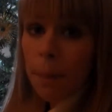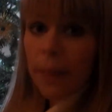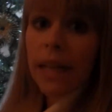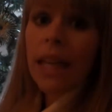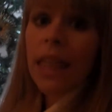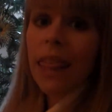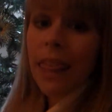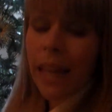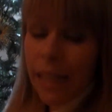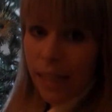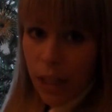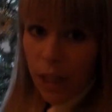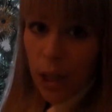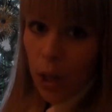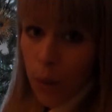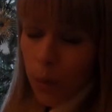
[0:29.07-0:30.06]
big
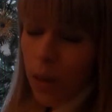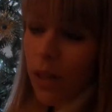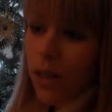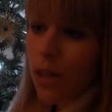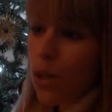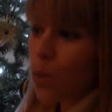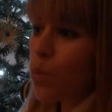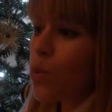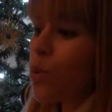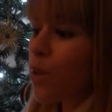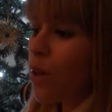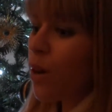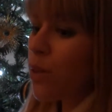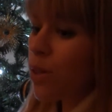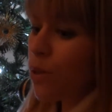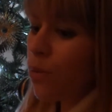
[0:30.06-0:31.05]
thank you to all
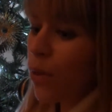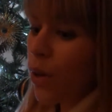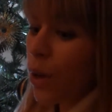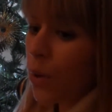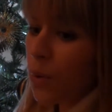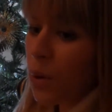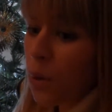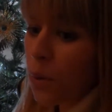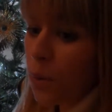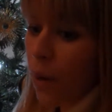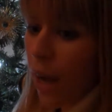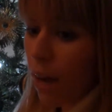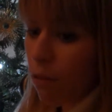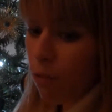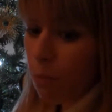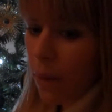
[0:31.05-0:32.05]
those of you who
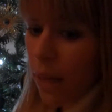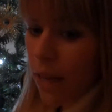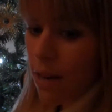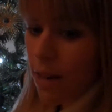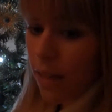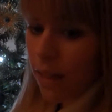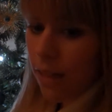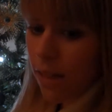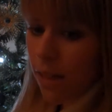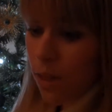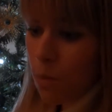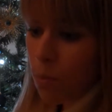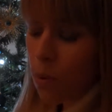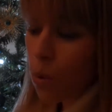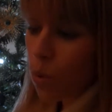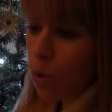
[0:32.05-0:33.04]
have been in
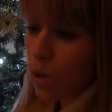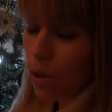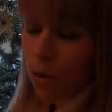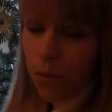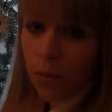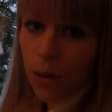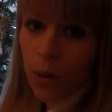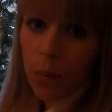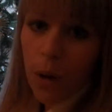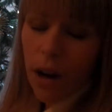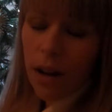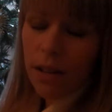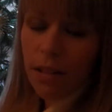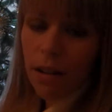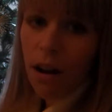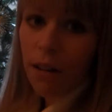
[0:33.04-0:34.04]
support of the
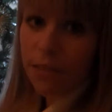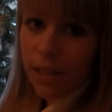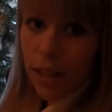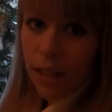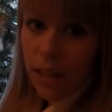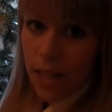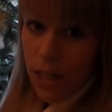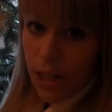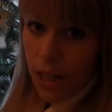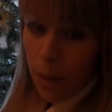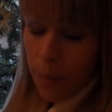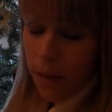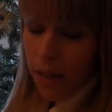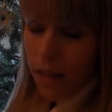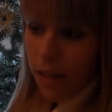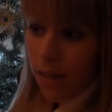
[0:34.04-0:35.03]
work that I've done this year
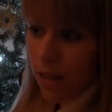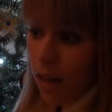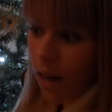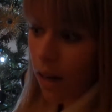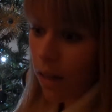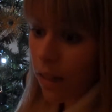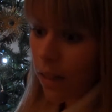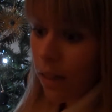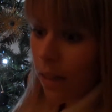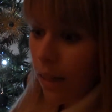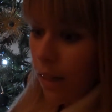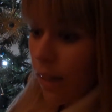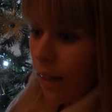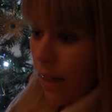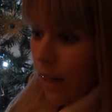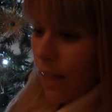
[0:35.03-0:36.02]
because uh,
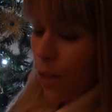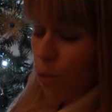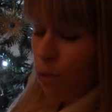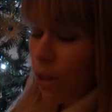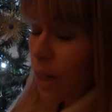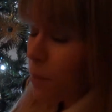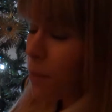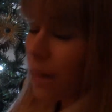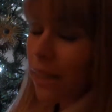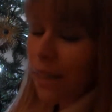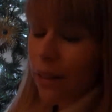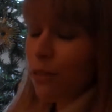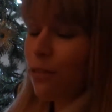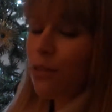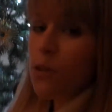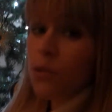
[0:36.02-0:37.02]
it's really
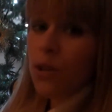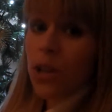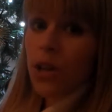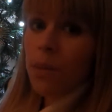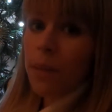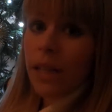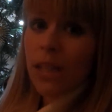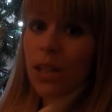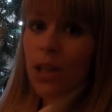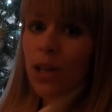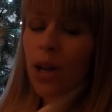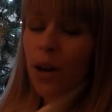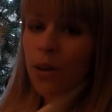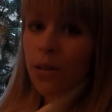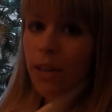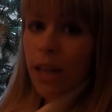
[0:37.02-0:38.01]
meaningful to me to
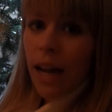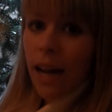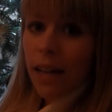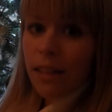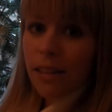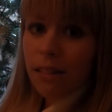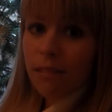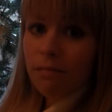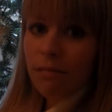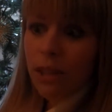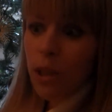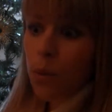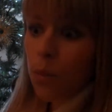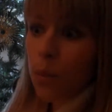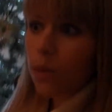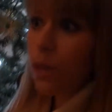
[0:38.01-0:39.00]
know that
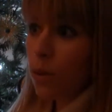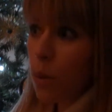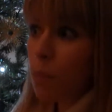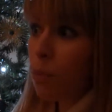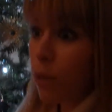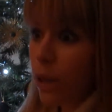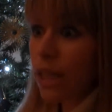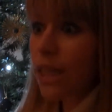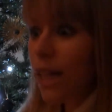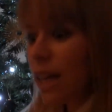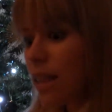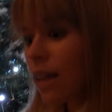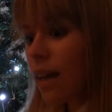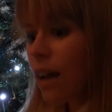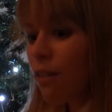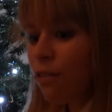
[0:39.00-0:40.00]
you you
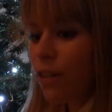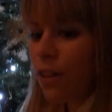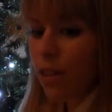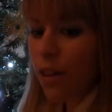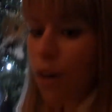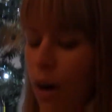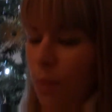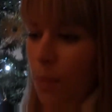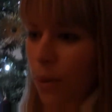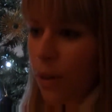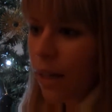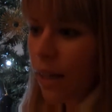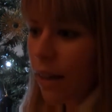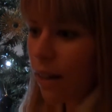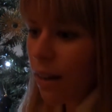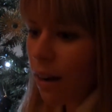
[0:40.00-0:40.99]
appreciate the effort that I
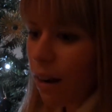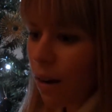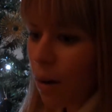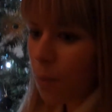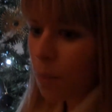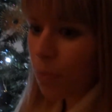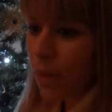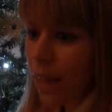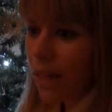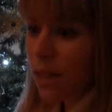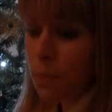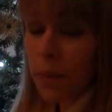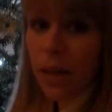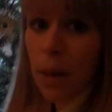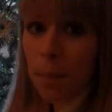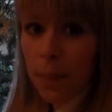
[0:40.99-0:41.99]
put in. Um, it's
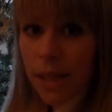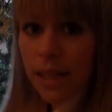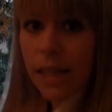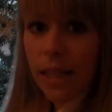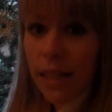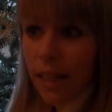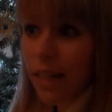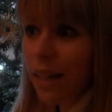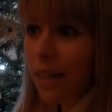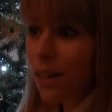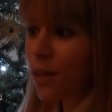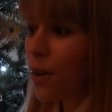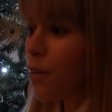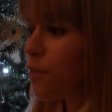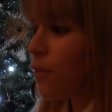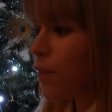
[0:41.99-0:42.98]
been a busy year,
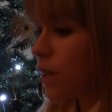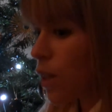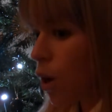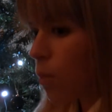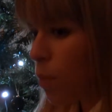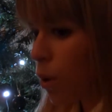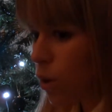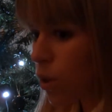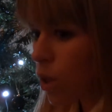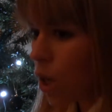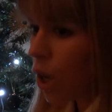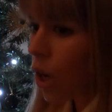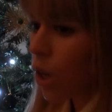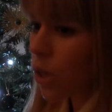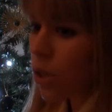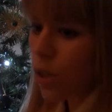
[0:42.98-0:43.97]
you know, video
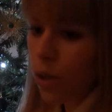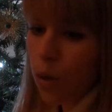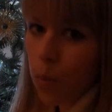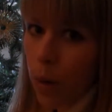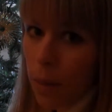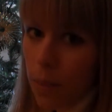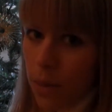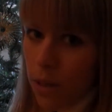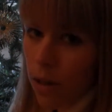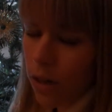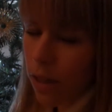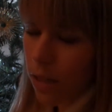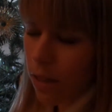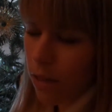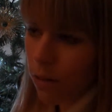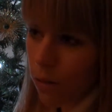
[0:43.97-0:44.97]
podcast, new
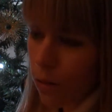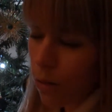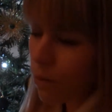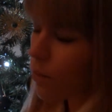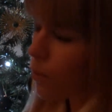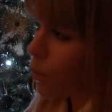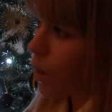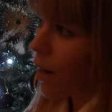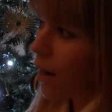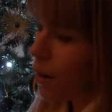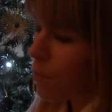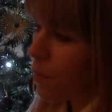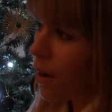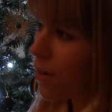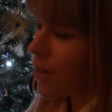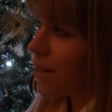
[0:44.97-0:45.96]
website, still not quite
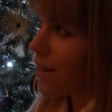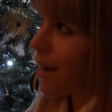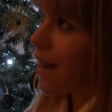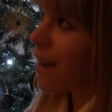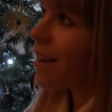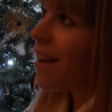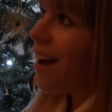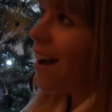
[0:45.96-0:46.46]
uploaded yet,